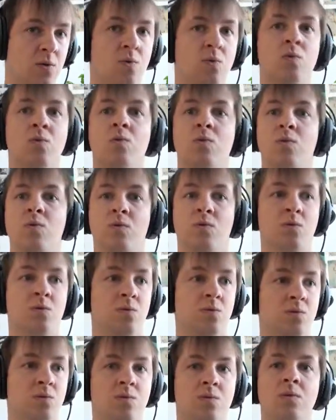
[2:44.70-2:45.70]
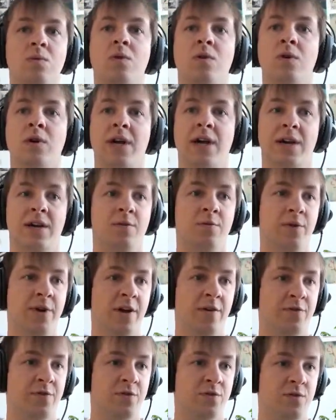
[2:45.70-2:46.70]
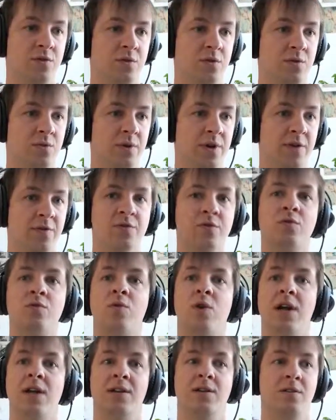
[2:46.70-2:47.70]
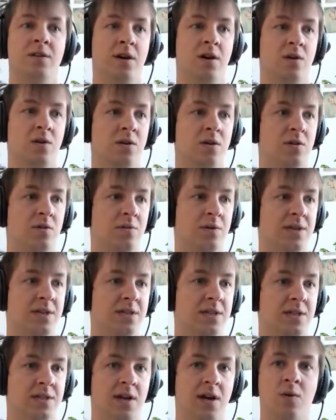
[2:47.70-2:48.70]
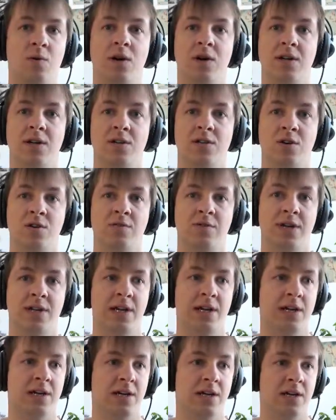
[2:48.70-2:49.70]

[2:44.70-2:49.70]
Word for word: Ooh, ooh, ooh. Okay, we have to we have to run now. Where's the tower? It's over there.